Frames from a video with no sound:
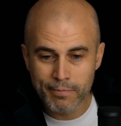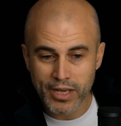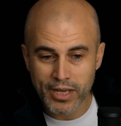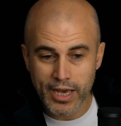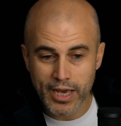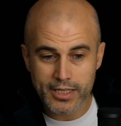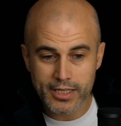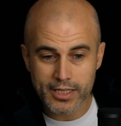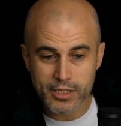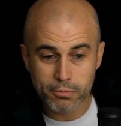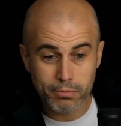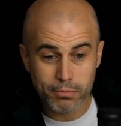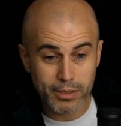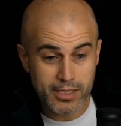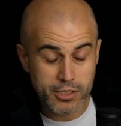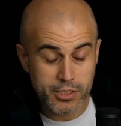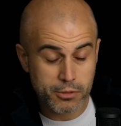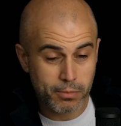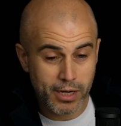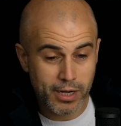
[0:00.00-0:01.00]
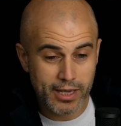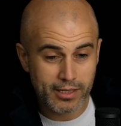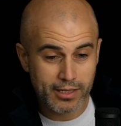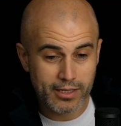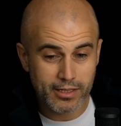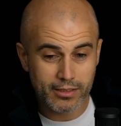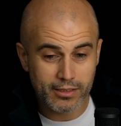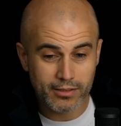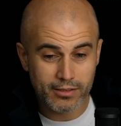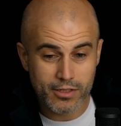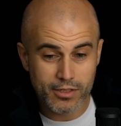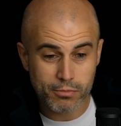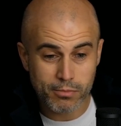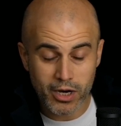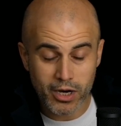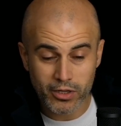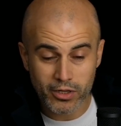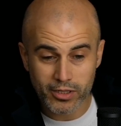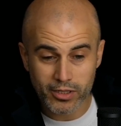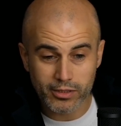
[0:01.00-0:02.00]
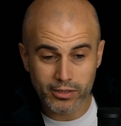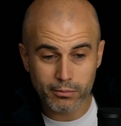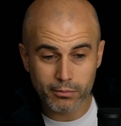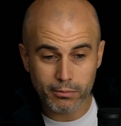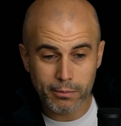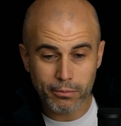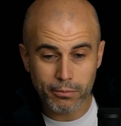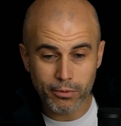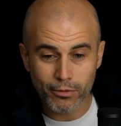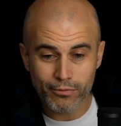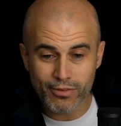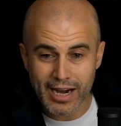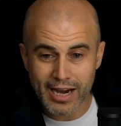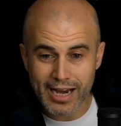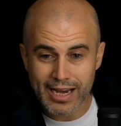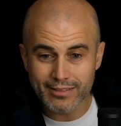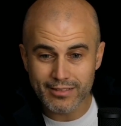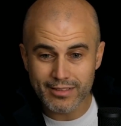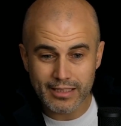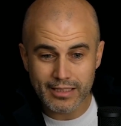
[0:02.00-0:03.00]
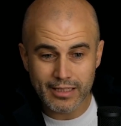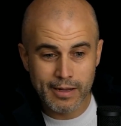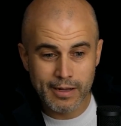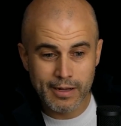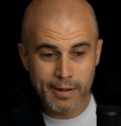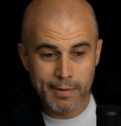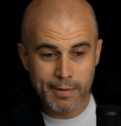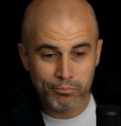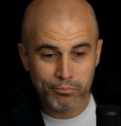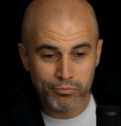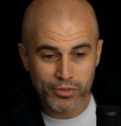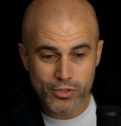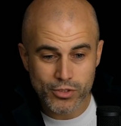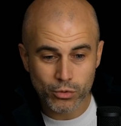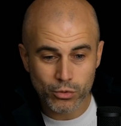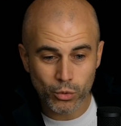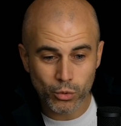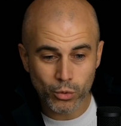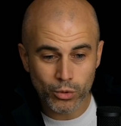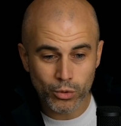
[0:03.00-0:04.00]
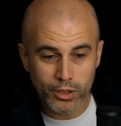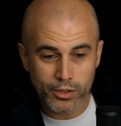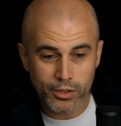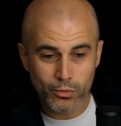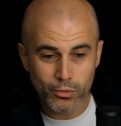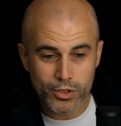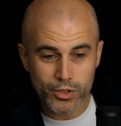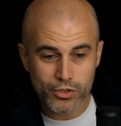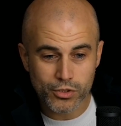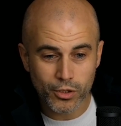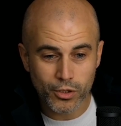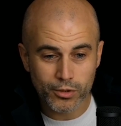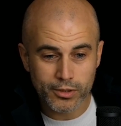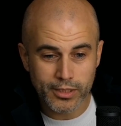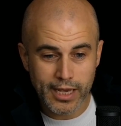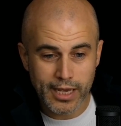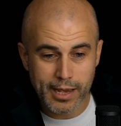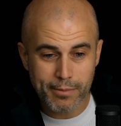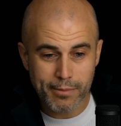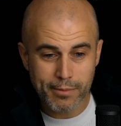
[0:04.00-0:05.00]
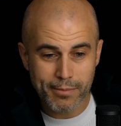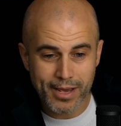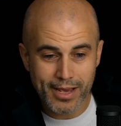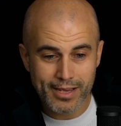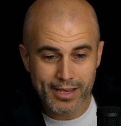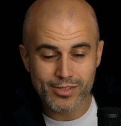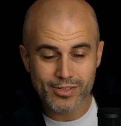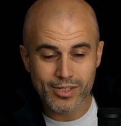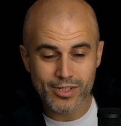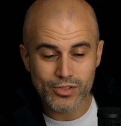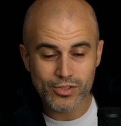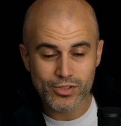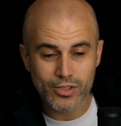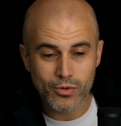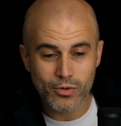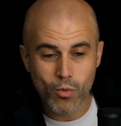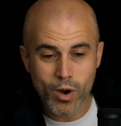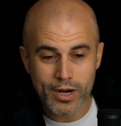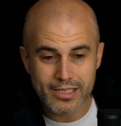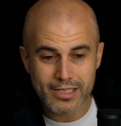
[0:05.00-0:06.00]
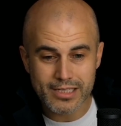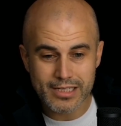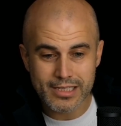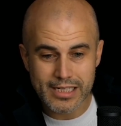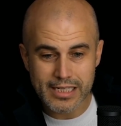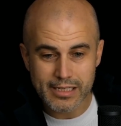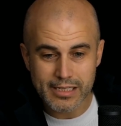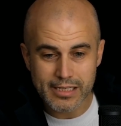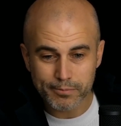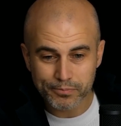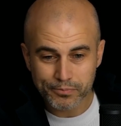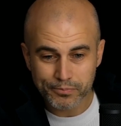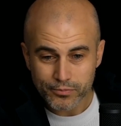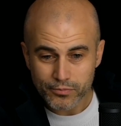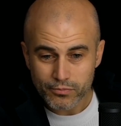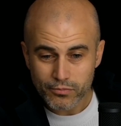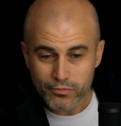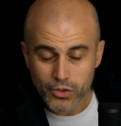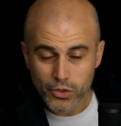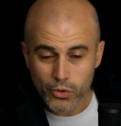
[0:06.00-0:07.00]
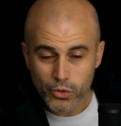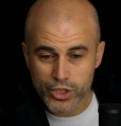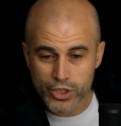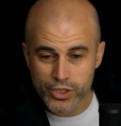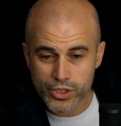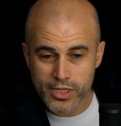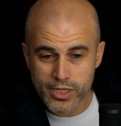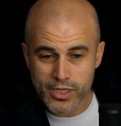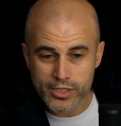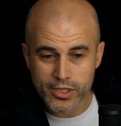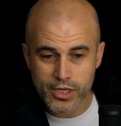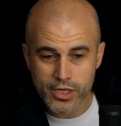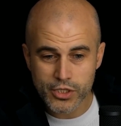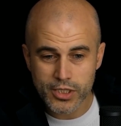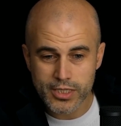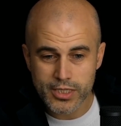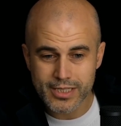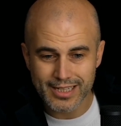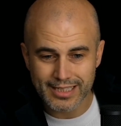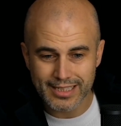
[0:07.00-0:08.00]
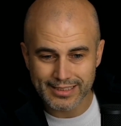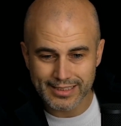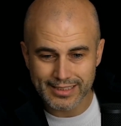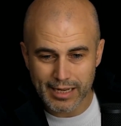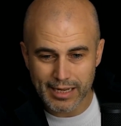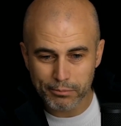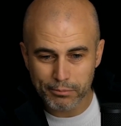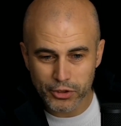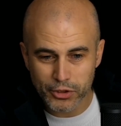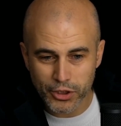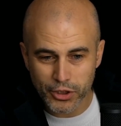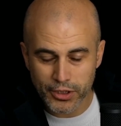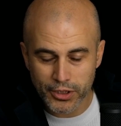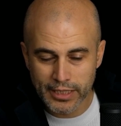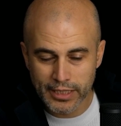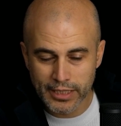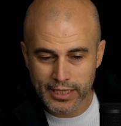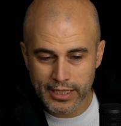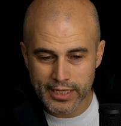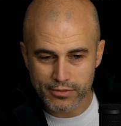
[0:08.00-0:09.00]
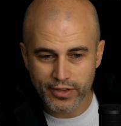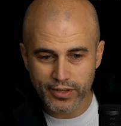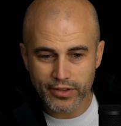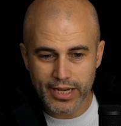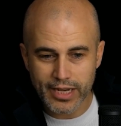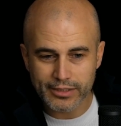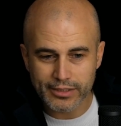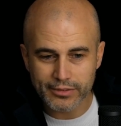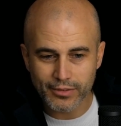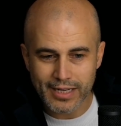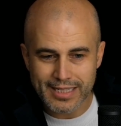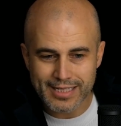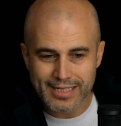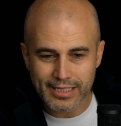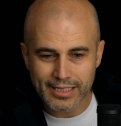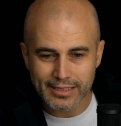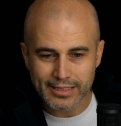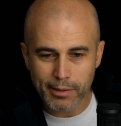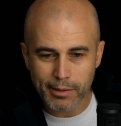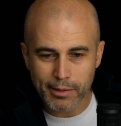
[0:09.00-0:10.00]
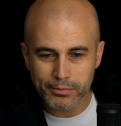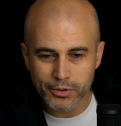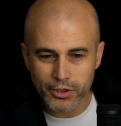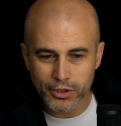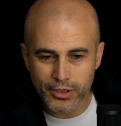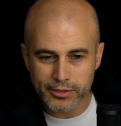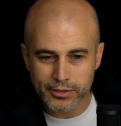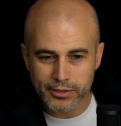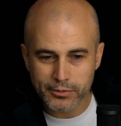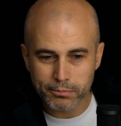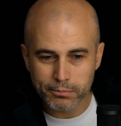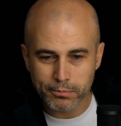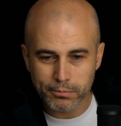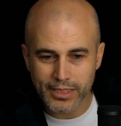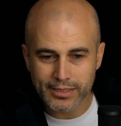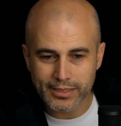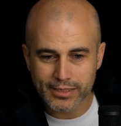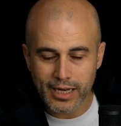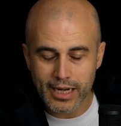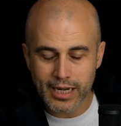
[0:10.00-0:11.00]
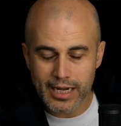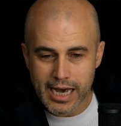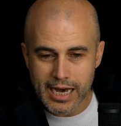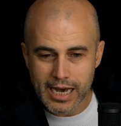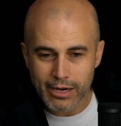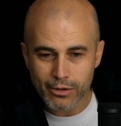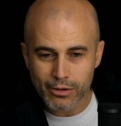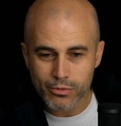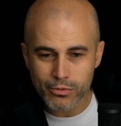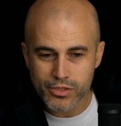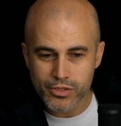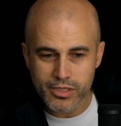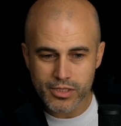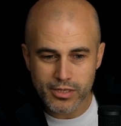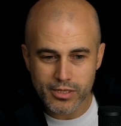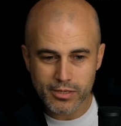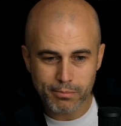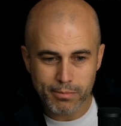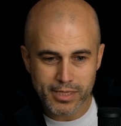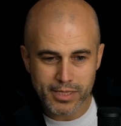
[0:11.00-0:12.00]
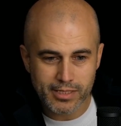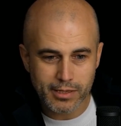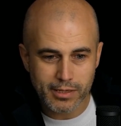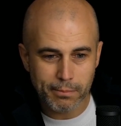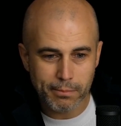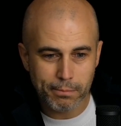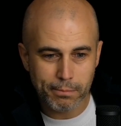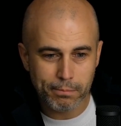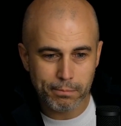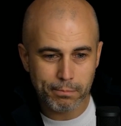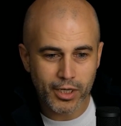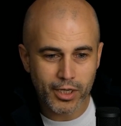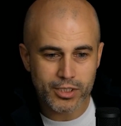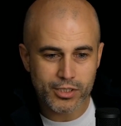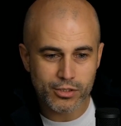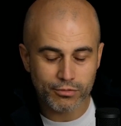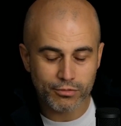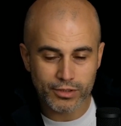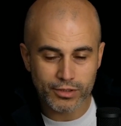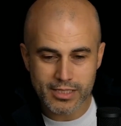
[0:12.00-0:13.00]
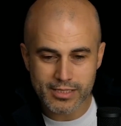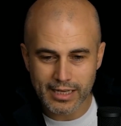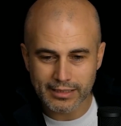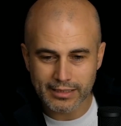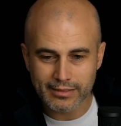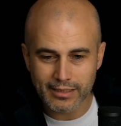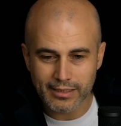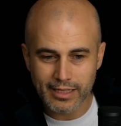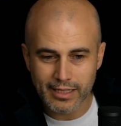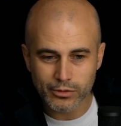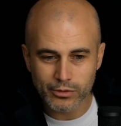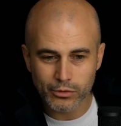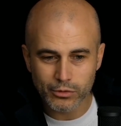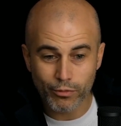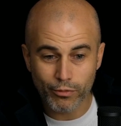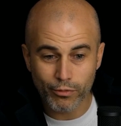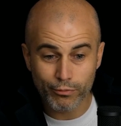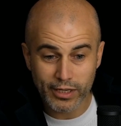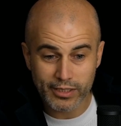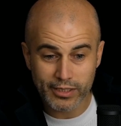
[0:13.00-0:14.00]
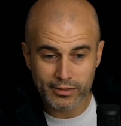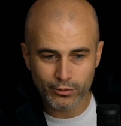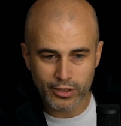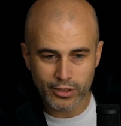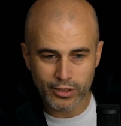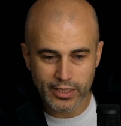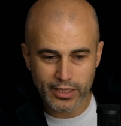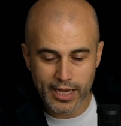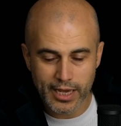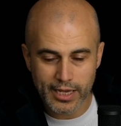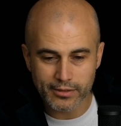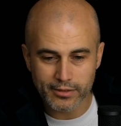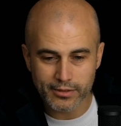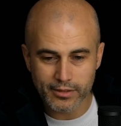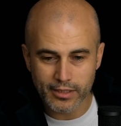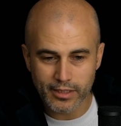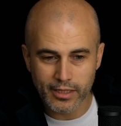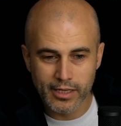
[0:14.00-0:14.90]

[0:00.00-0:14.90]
And the SPiN is playing in this market by providing this tool, which is called MA61C, which is essentially an adapter. It's a very advanced adapter that allows basically parts of the satellite to effectively and